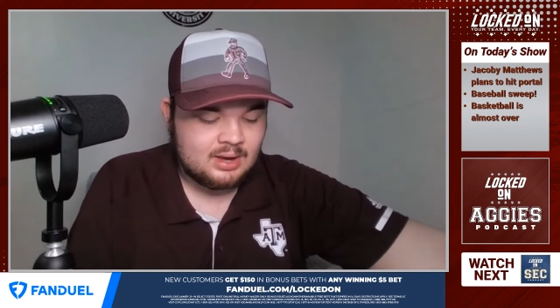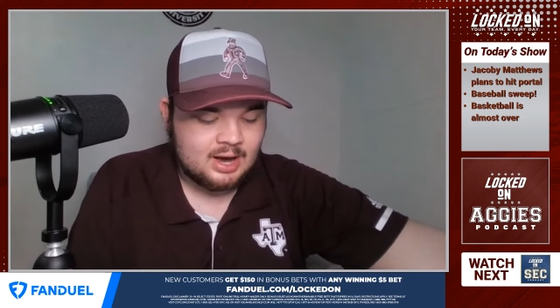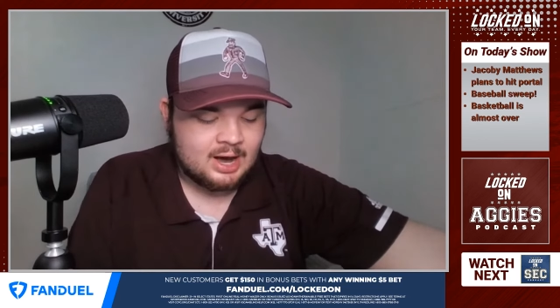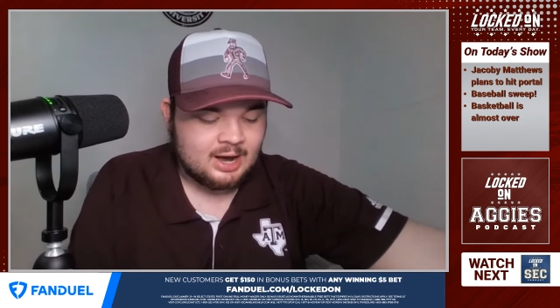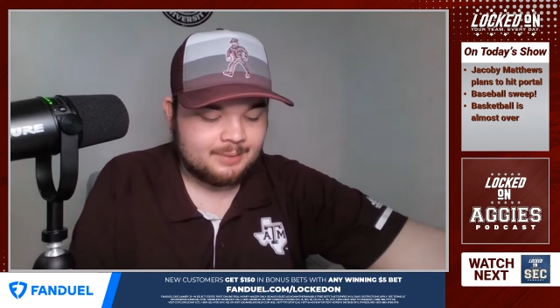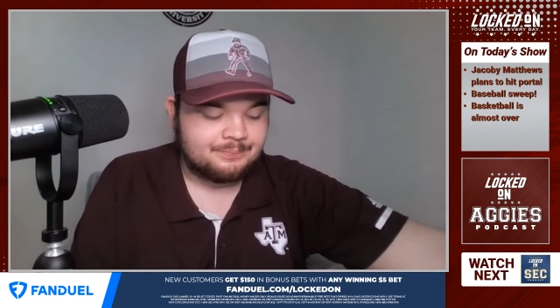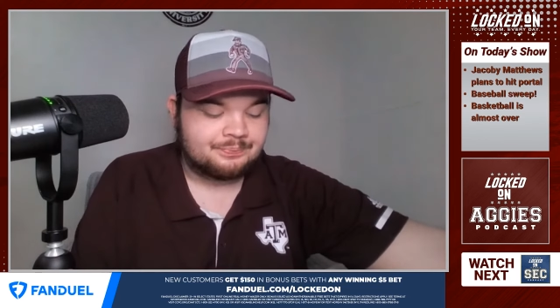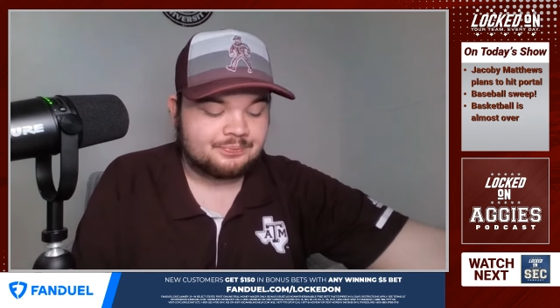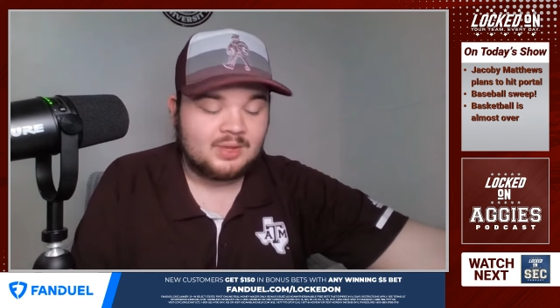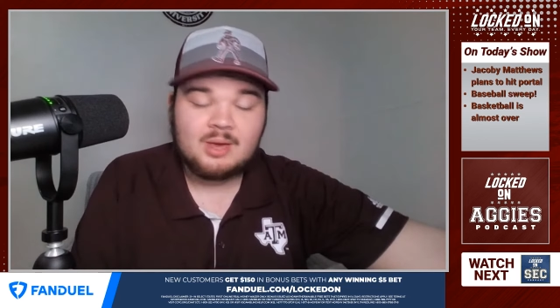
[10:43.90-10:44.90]
Um,
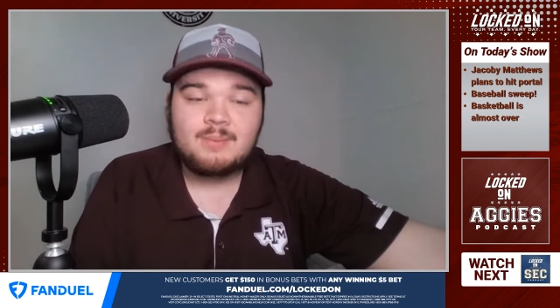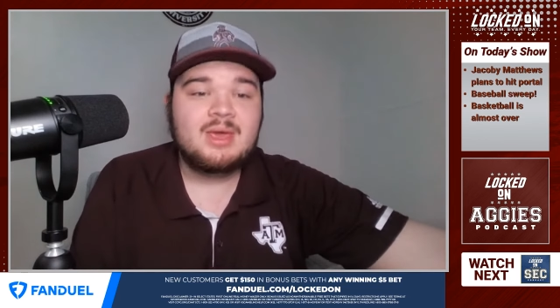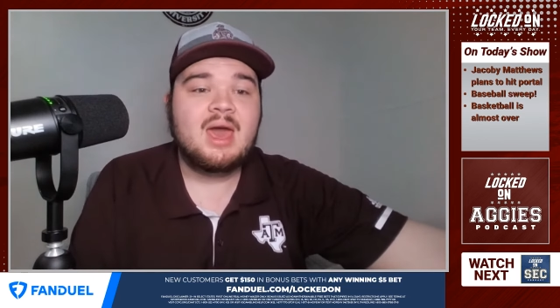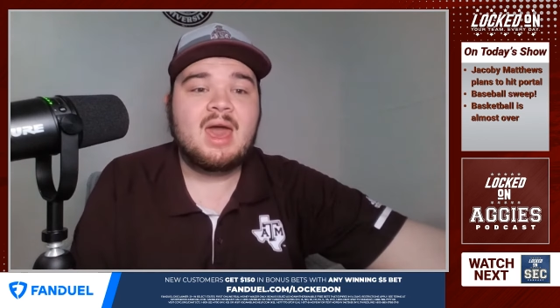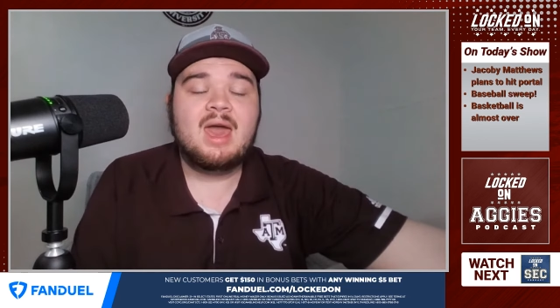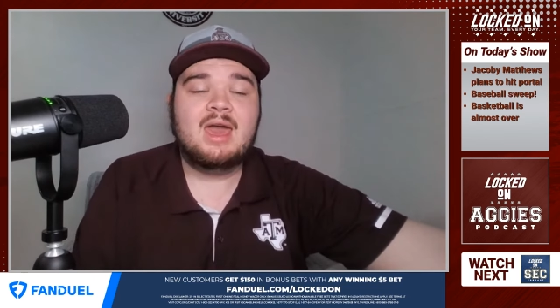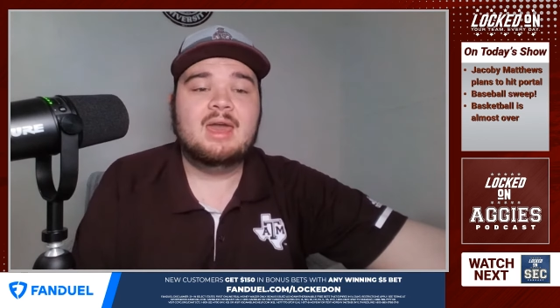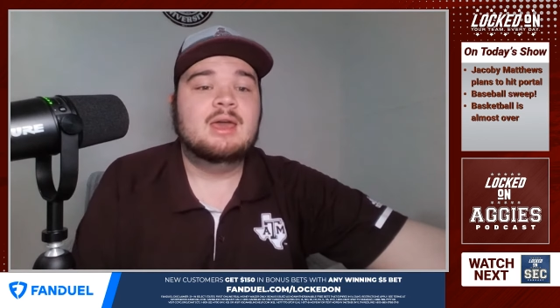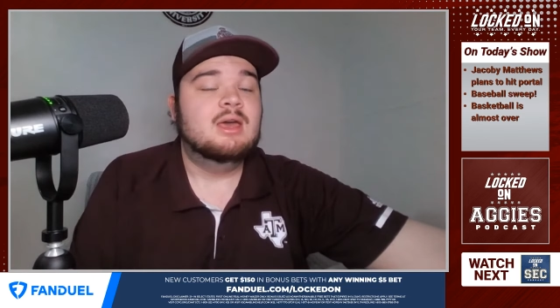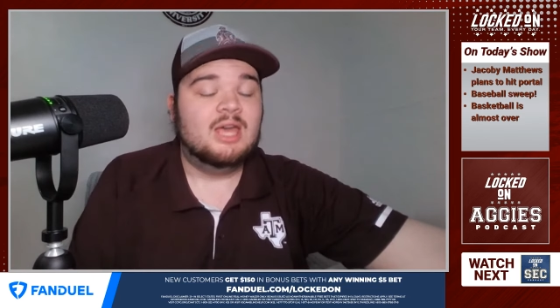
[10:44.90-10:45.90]

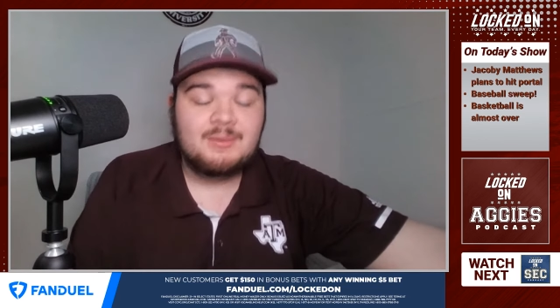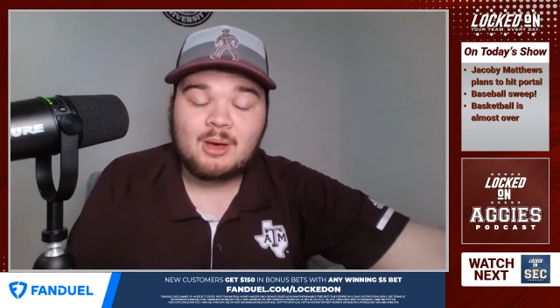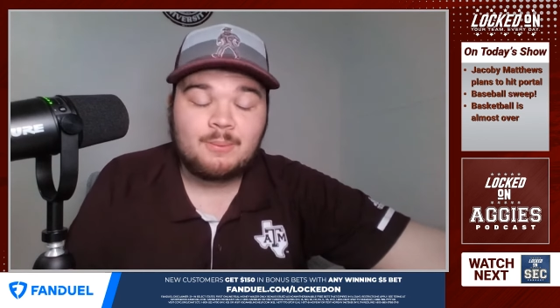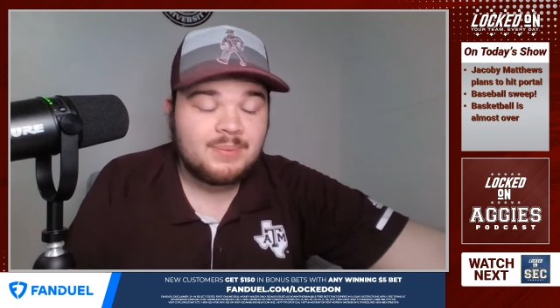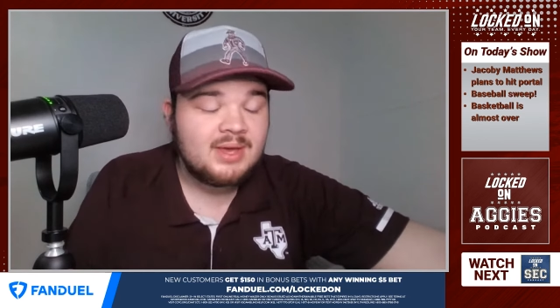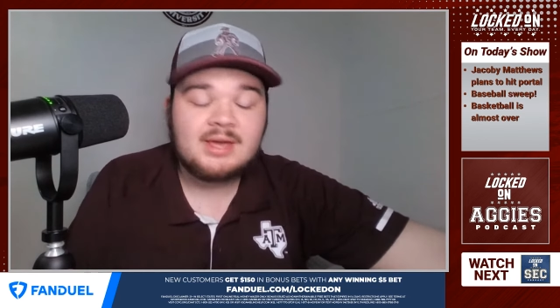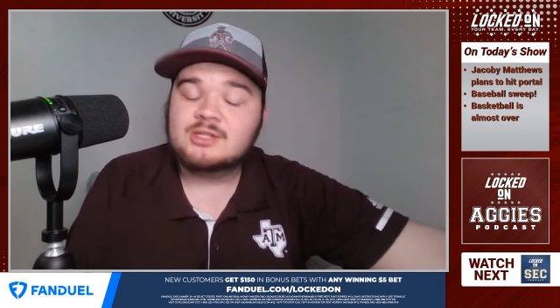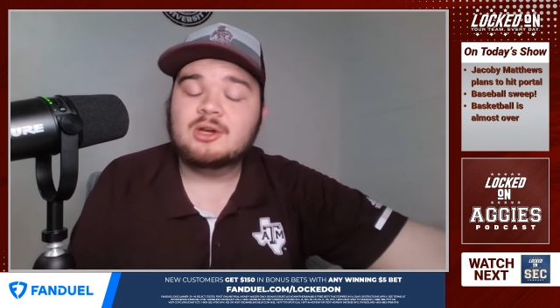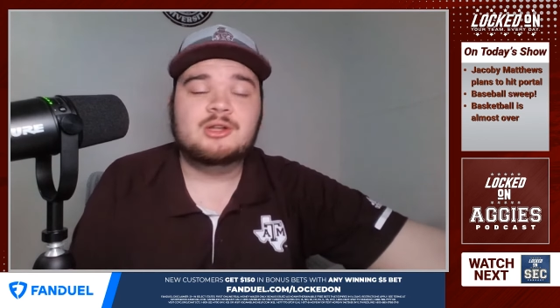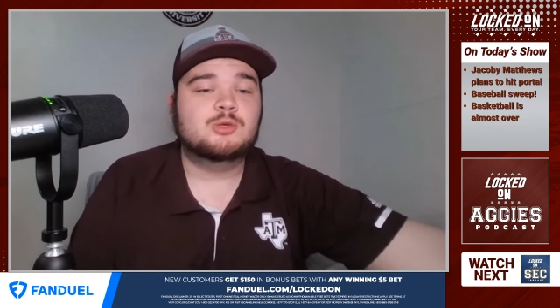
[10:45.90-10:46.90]
NBA,
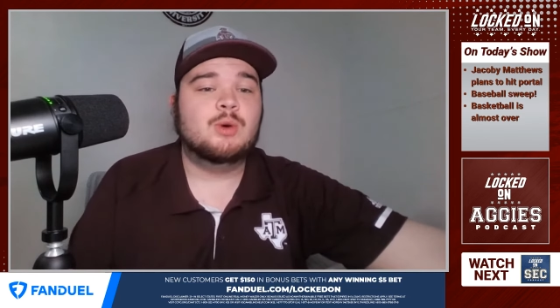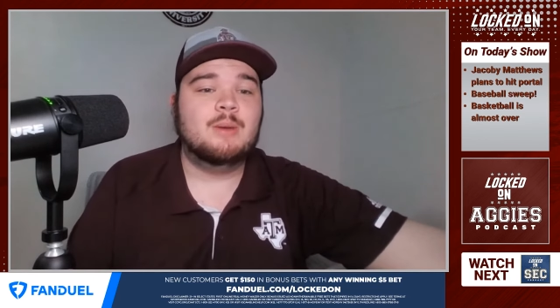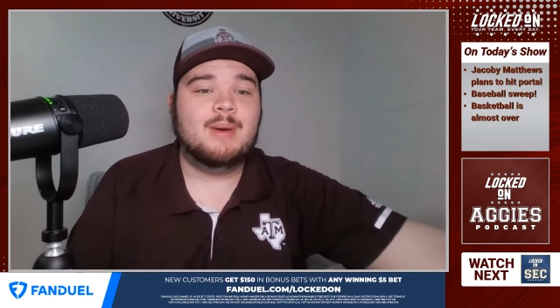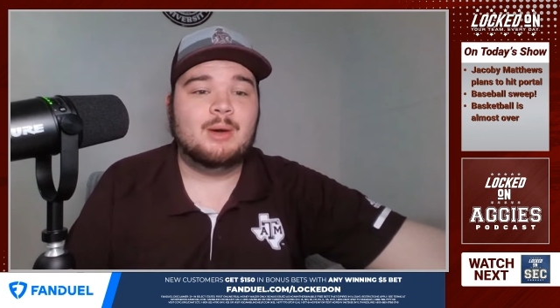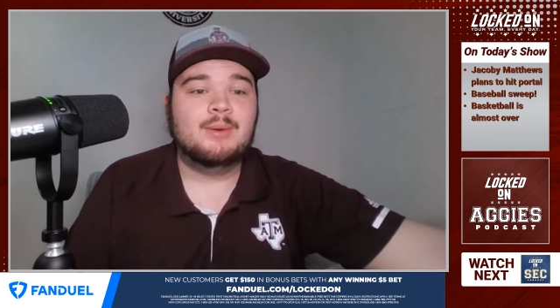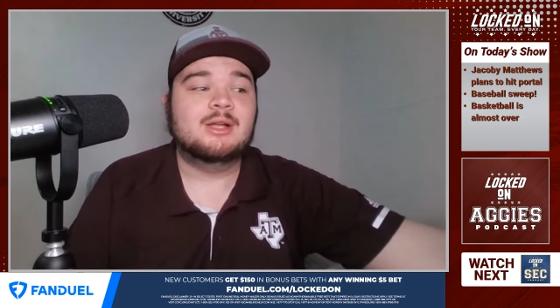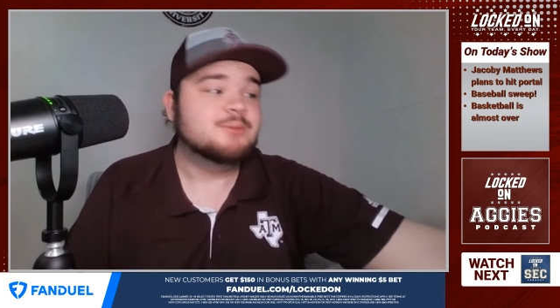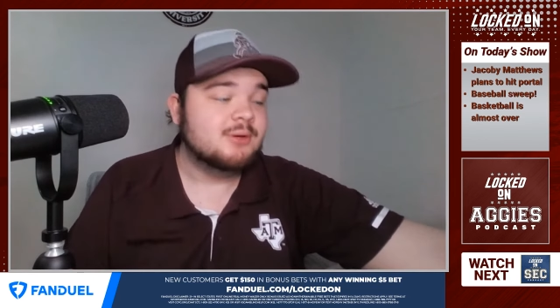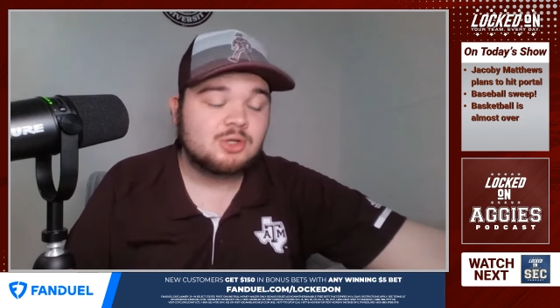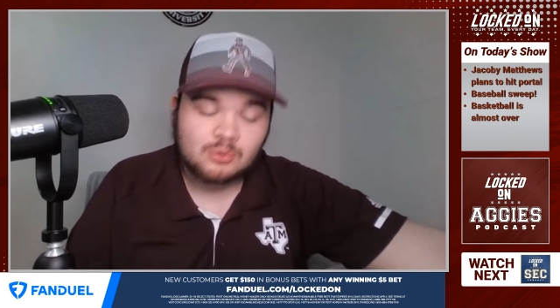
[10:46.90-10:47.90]
is on its way back. We got
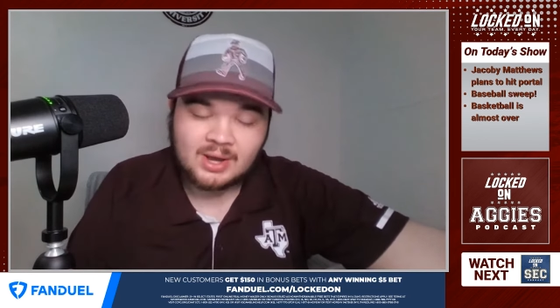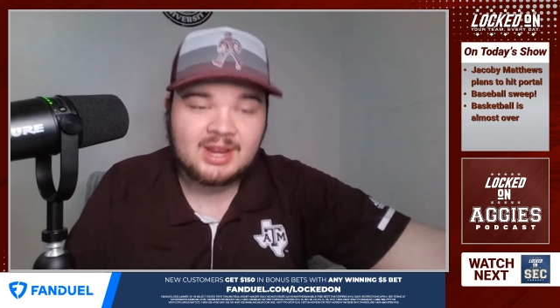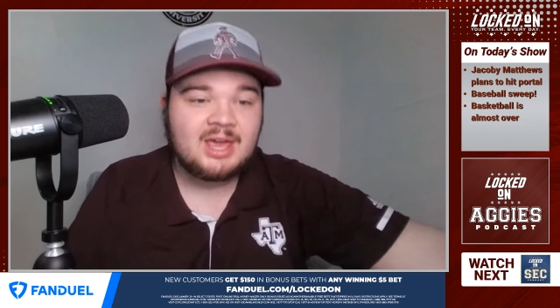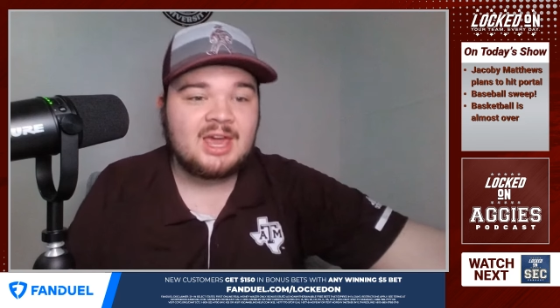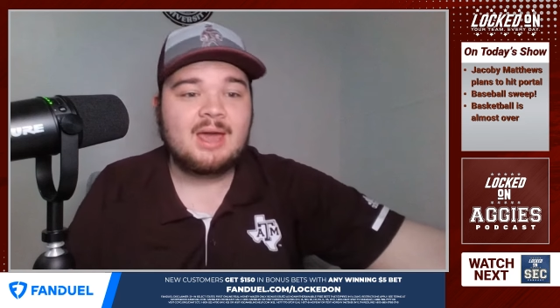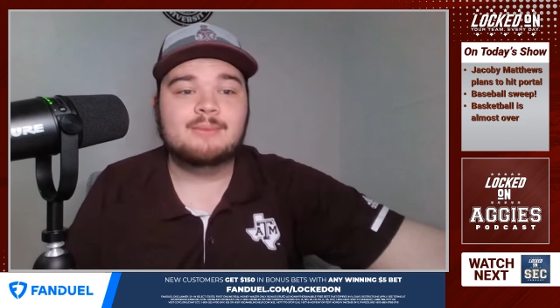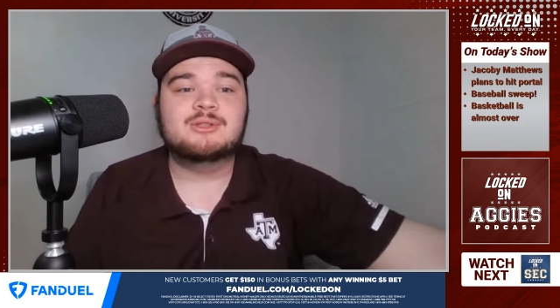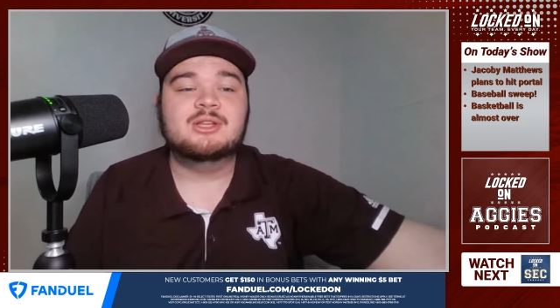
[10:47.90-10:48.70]
spring training games.